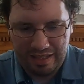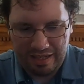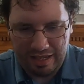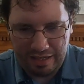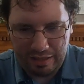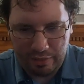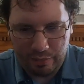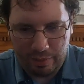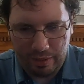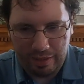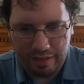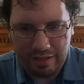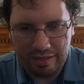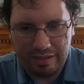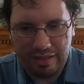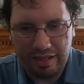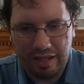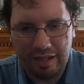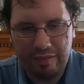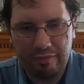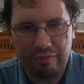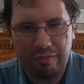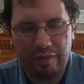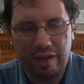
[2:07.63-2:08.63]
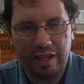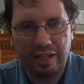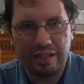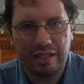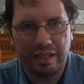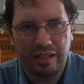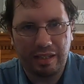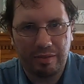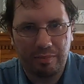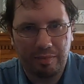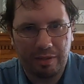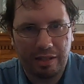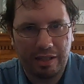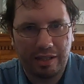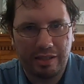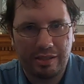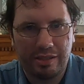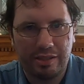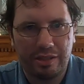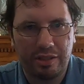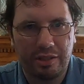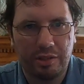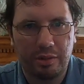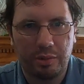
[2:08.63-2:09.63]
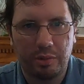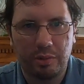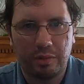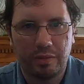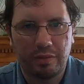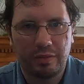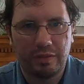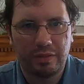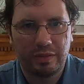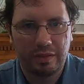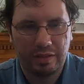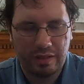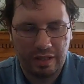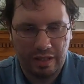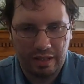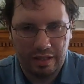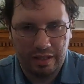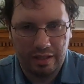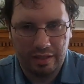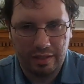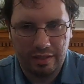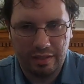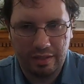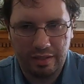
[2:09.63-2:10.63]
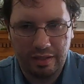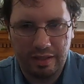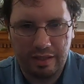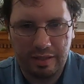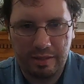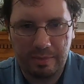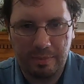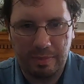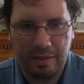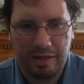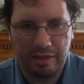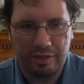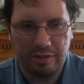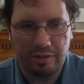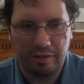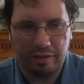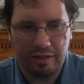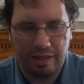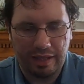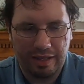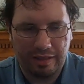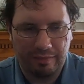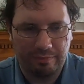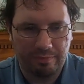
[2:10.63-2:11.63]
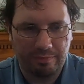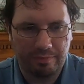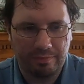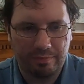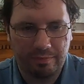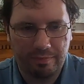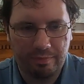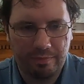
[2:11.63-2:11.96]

and had quite the time finding the place too, especially